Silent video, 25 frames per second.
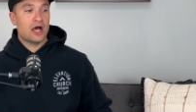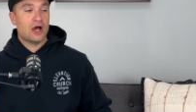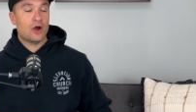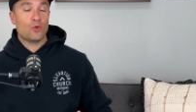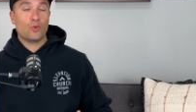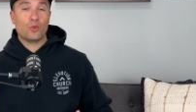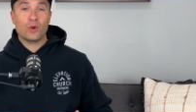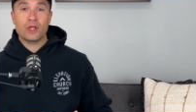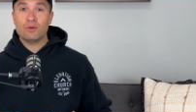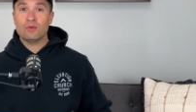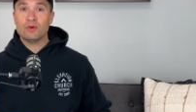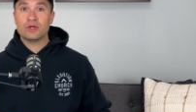
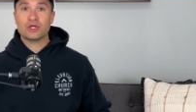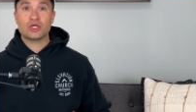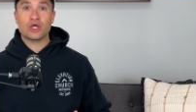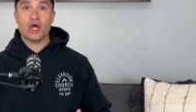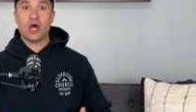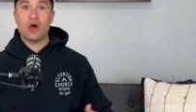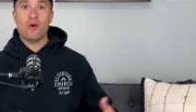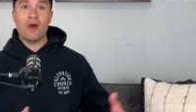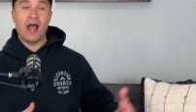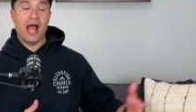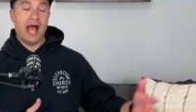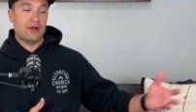we would
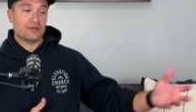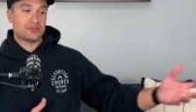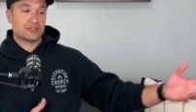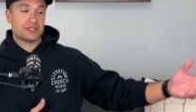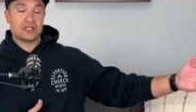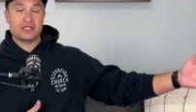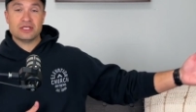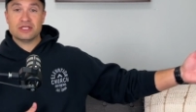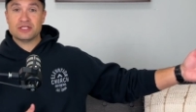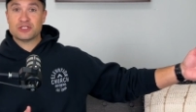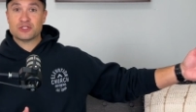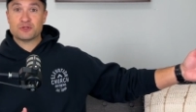go out to
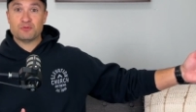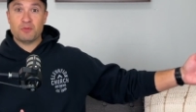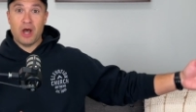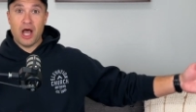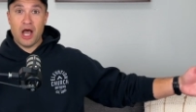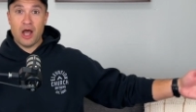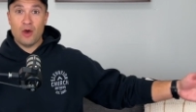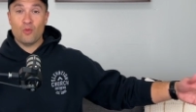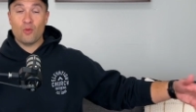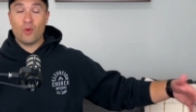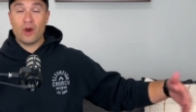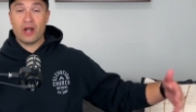this
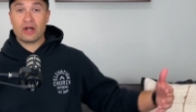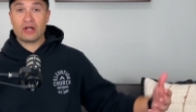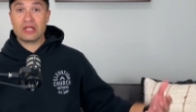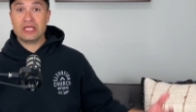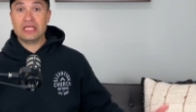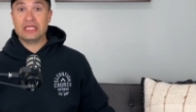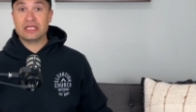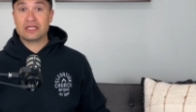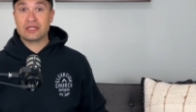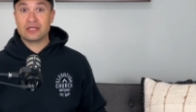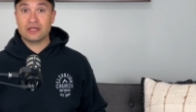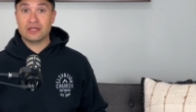spot where
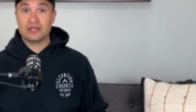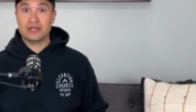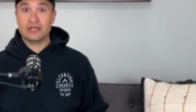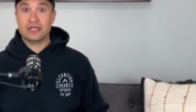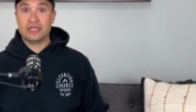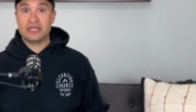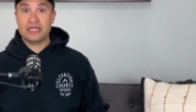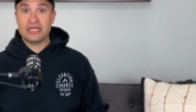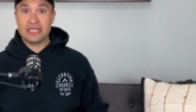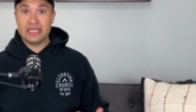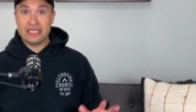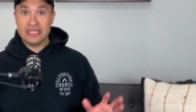he
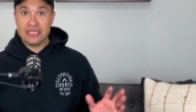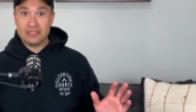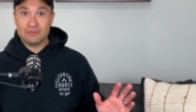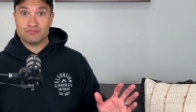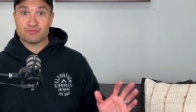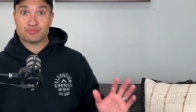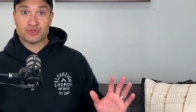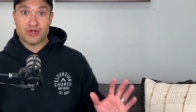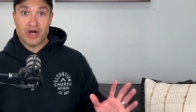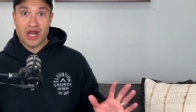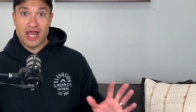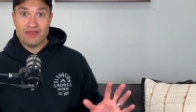could, in
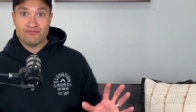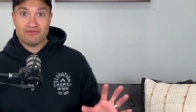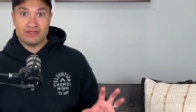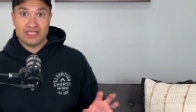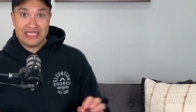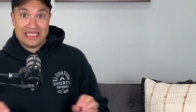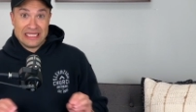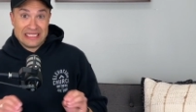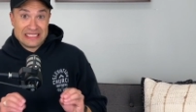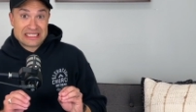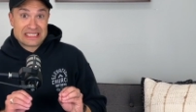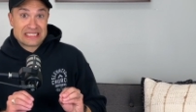
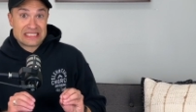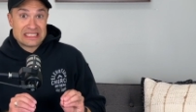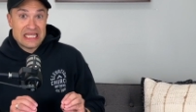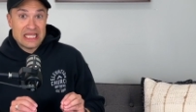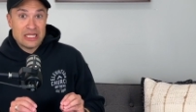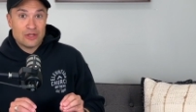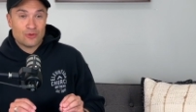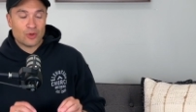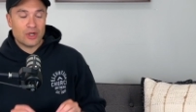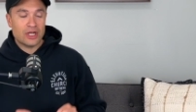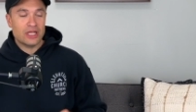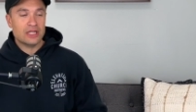private, in
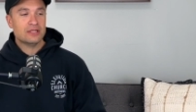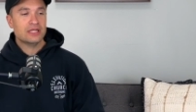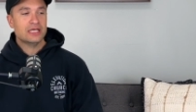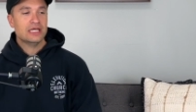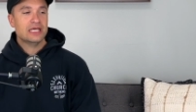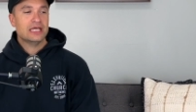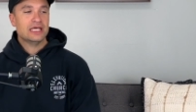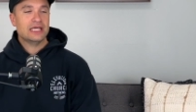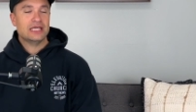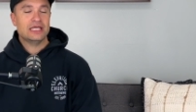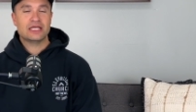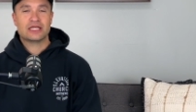secret,
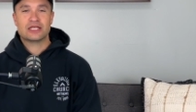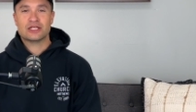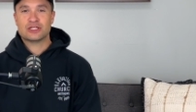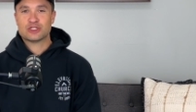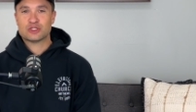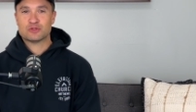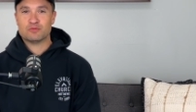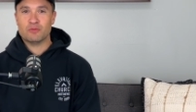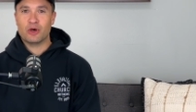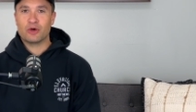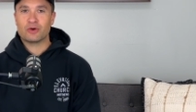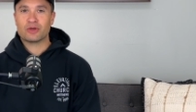he could
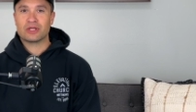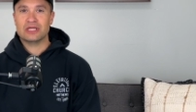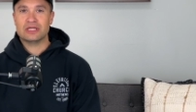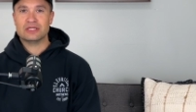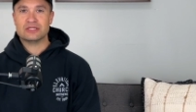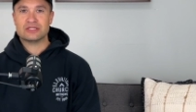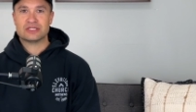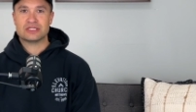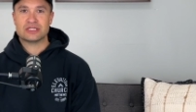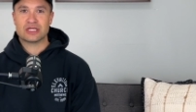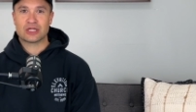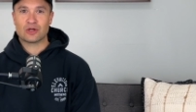smoke
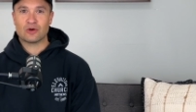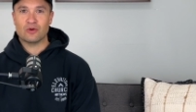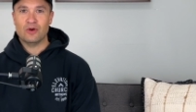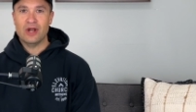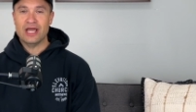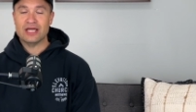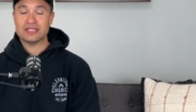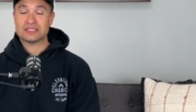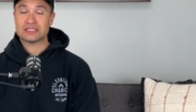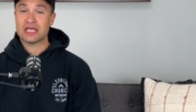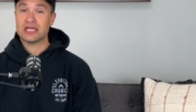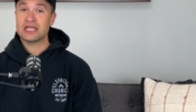his
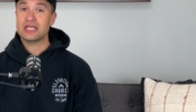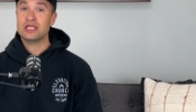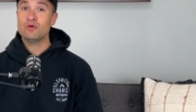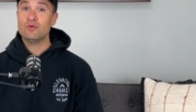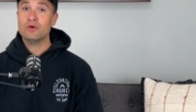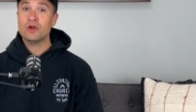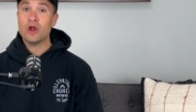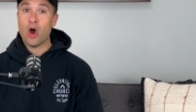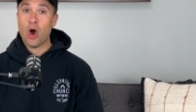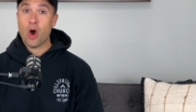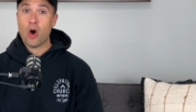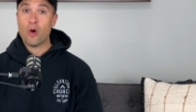cigarettes. And he
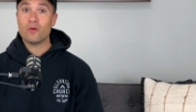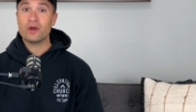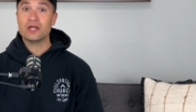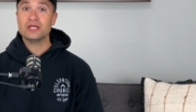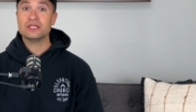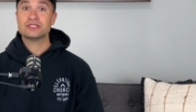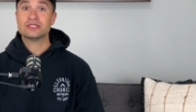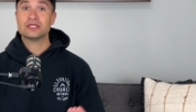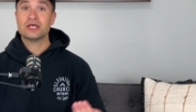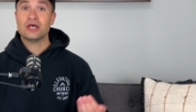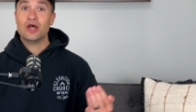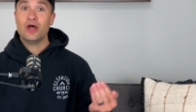would
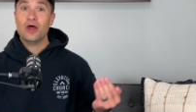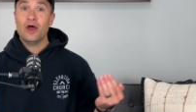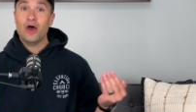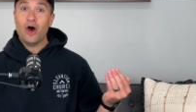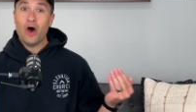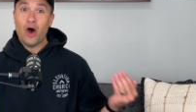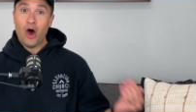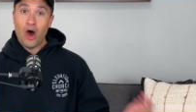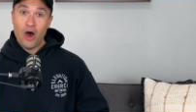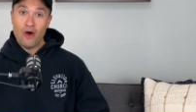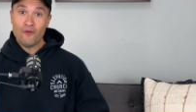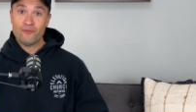always
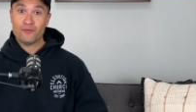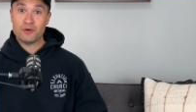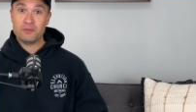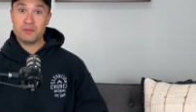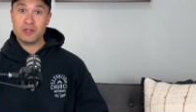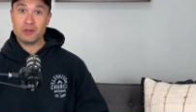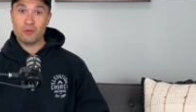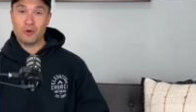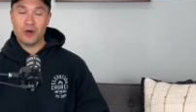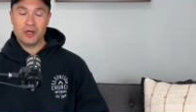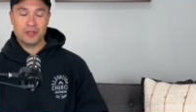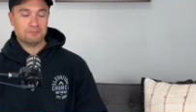offer
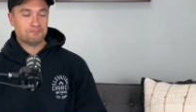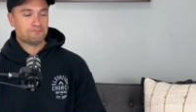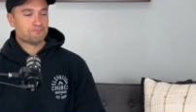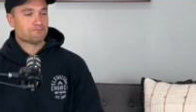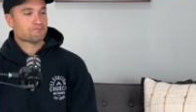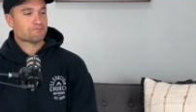me one.